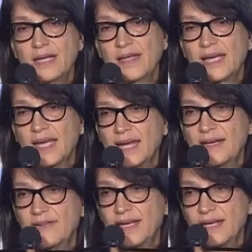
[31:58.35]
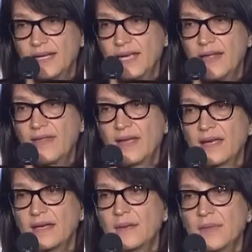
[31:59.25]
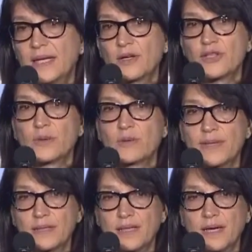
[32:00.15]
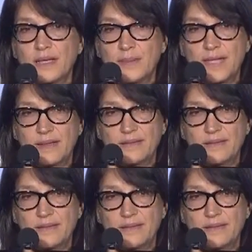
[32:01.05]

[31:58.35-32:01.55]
They get out of Haiti and they come here to a real economy.